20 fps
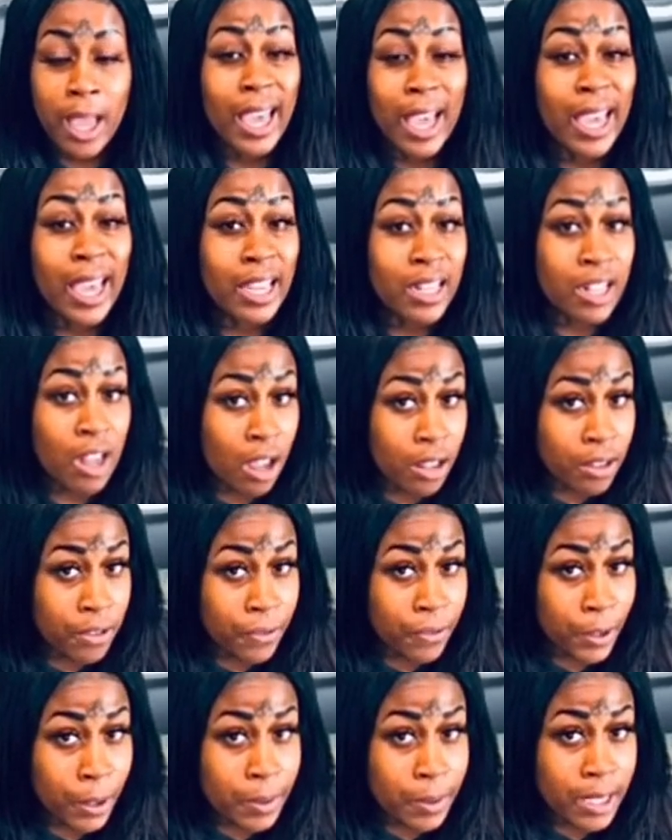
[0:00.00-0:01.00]
And on the
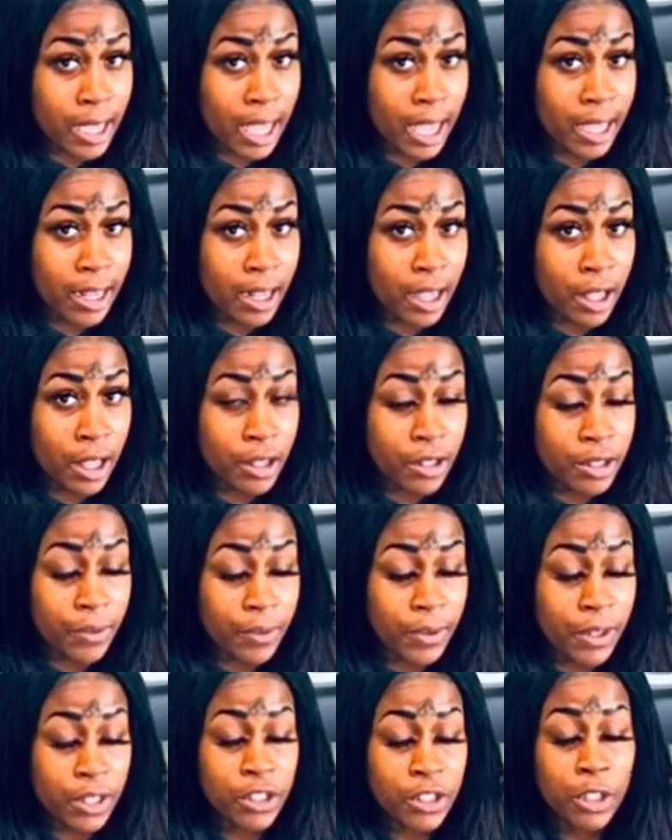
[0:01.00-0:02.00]
flip side, others of
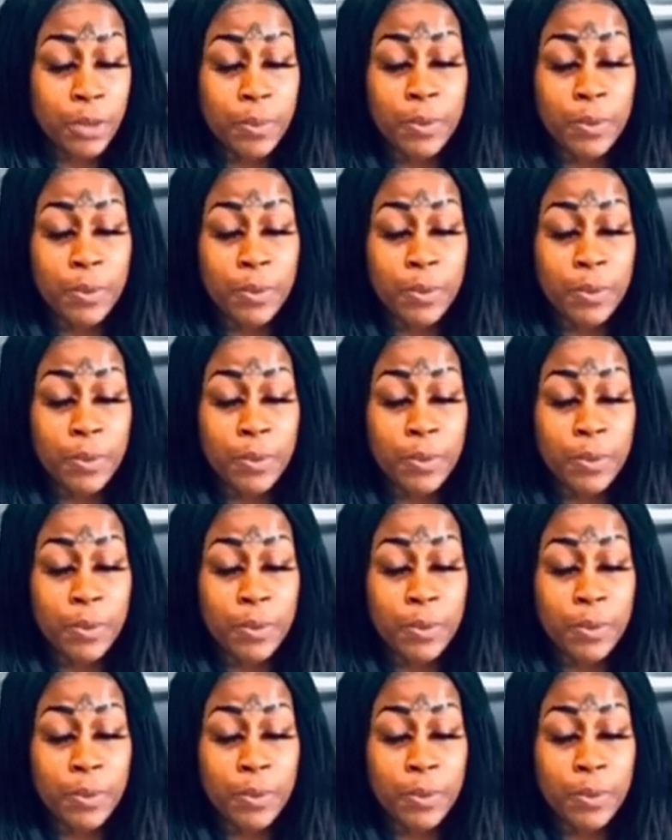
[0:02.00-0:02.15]
us could be